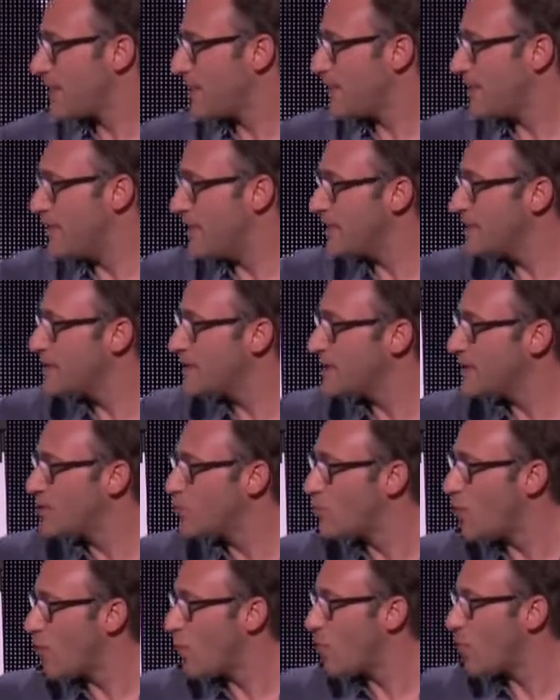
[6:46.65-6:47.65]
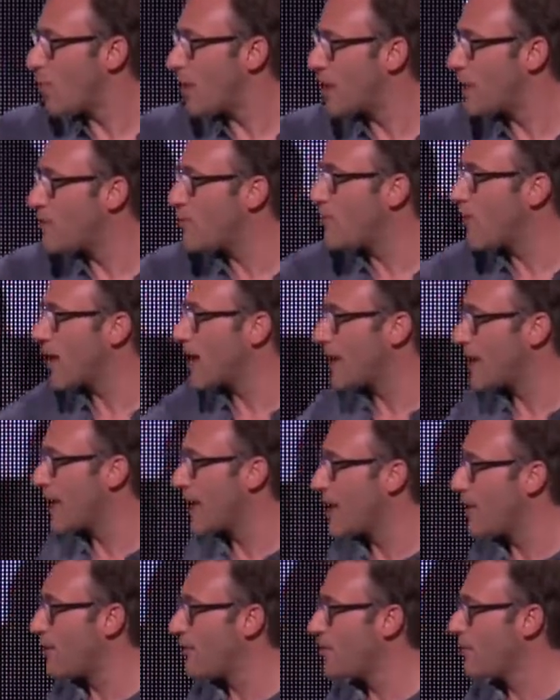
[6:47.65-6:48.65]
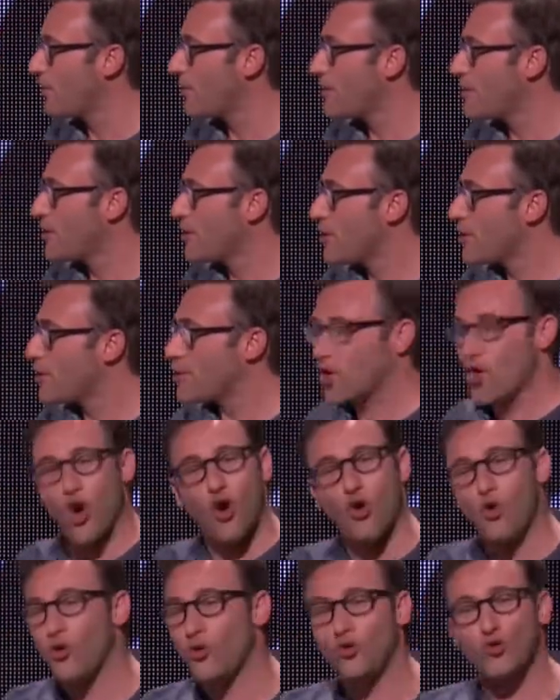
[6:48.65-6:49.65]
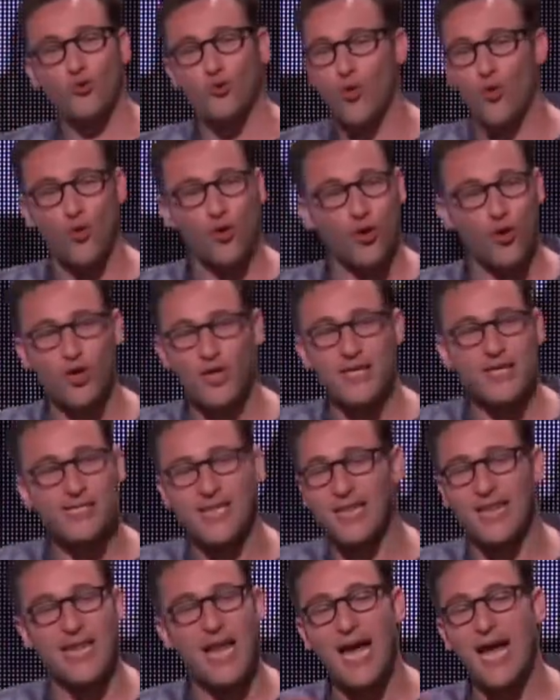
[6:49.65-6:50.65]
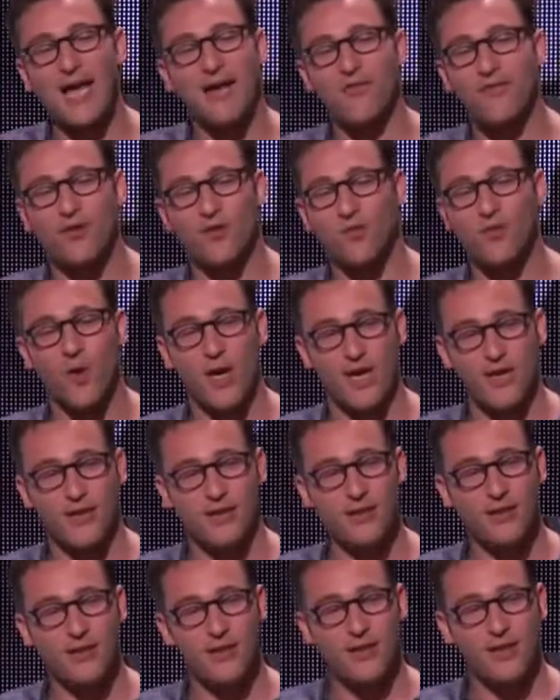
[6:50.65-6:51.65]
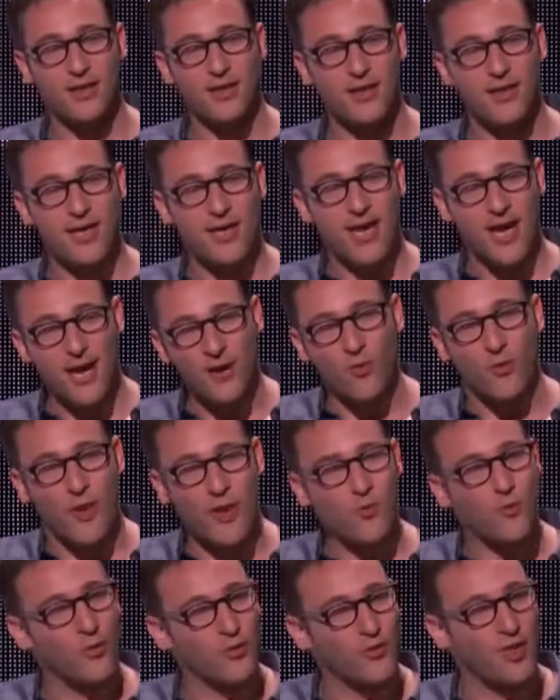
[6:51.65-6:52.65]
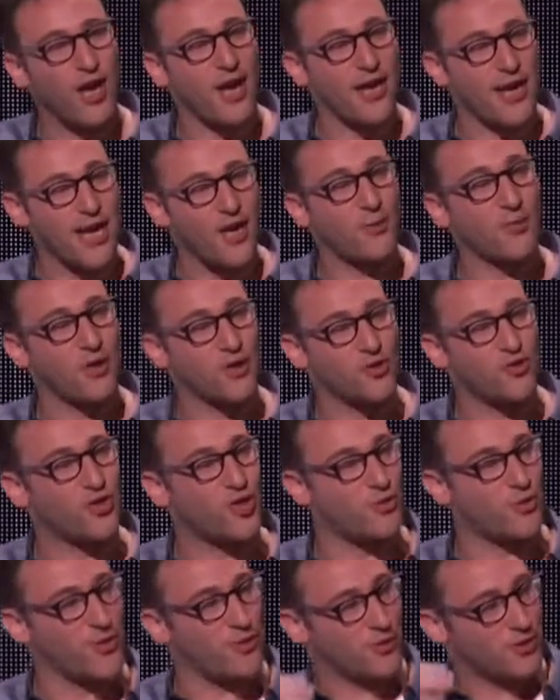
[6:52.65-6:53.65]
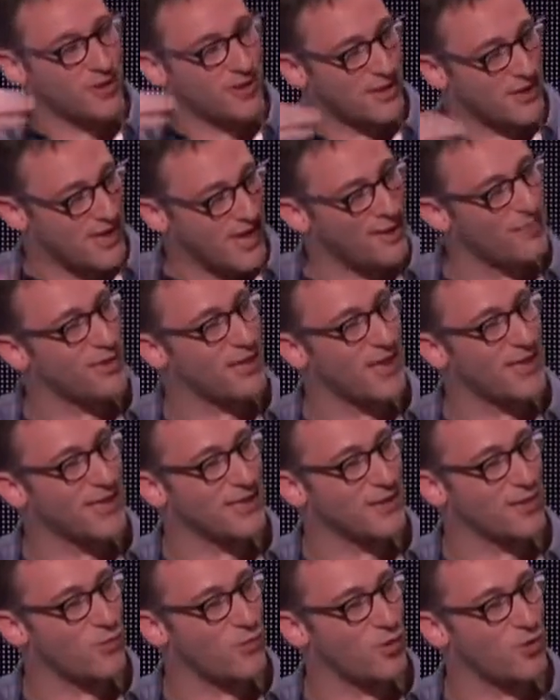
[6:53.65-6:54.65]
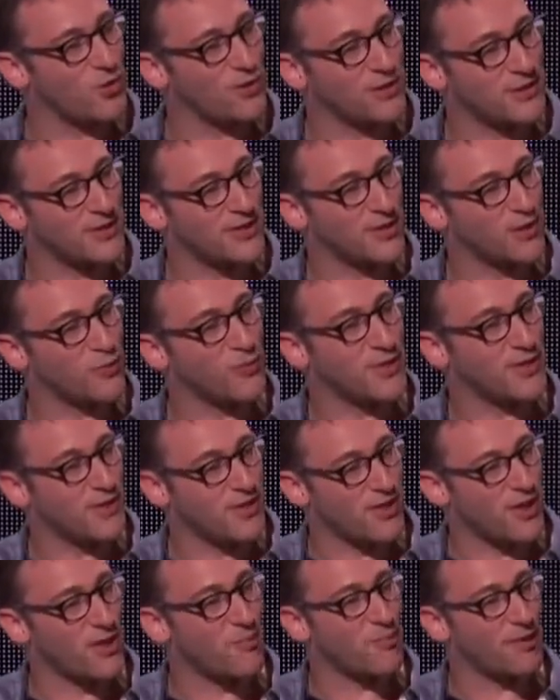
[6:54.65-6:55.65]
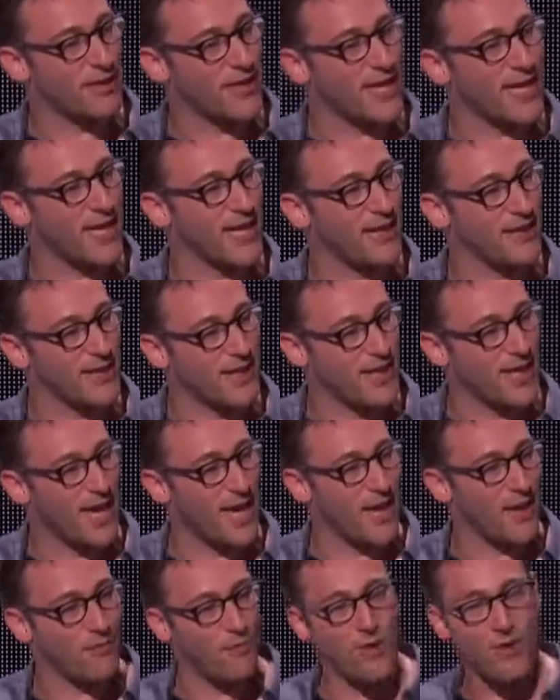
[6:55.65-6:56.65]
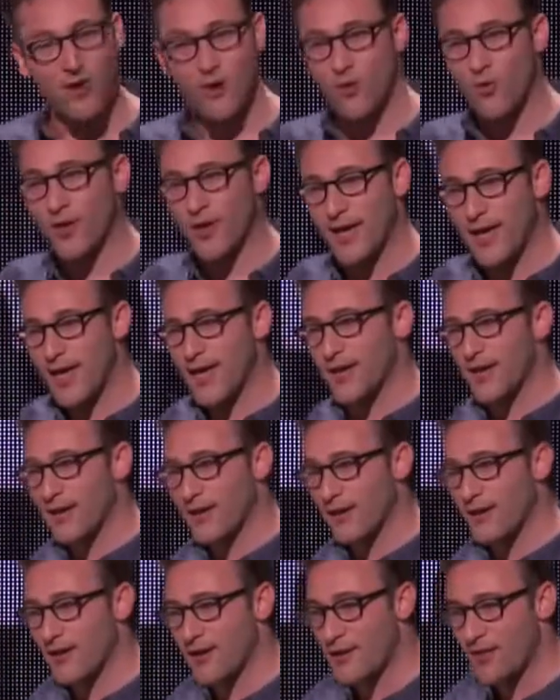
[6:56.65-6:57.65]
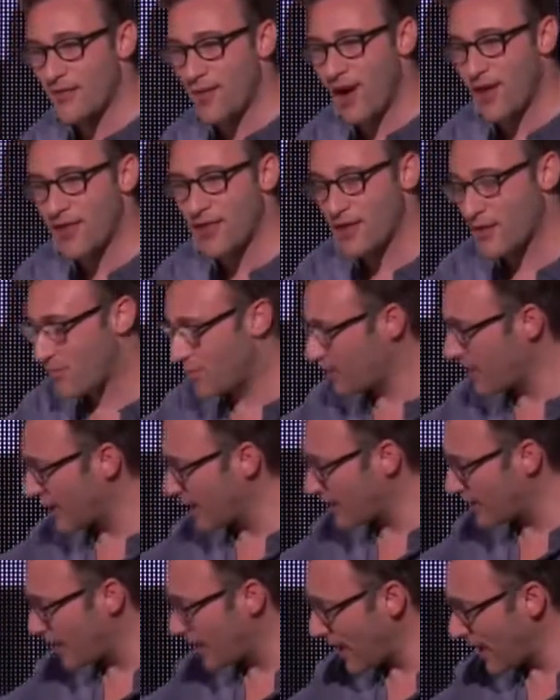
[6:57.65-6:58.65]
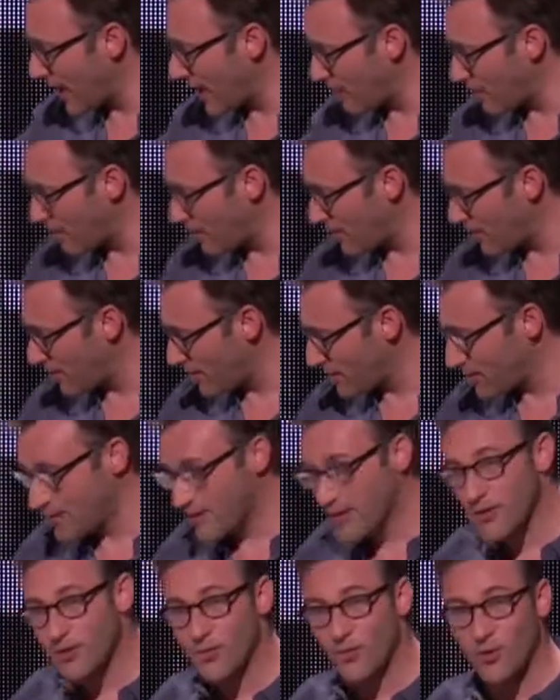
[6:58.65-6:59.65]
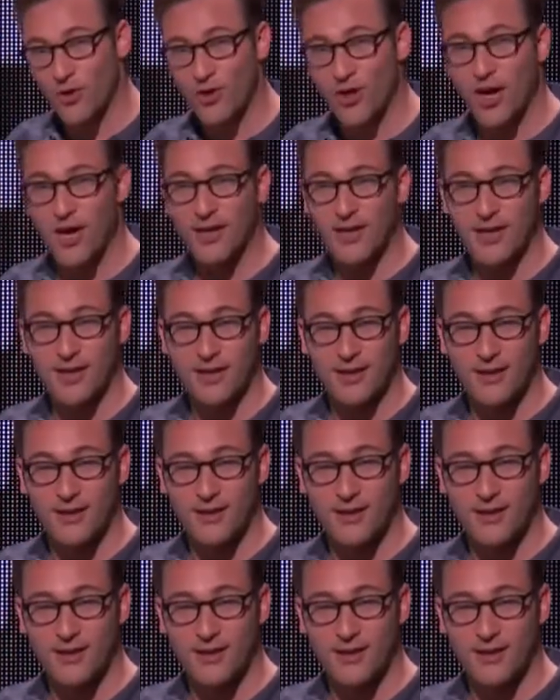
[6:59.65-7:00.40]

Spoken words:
This is what we're in right now. The Cold War is alive and well, and we will not help contribute to stabilizing the world until we start playing the game we're in rather than playing the game we're not in.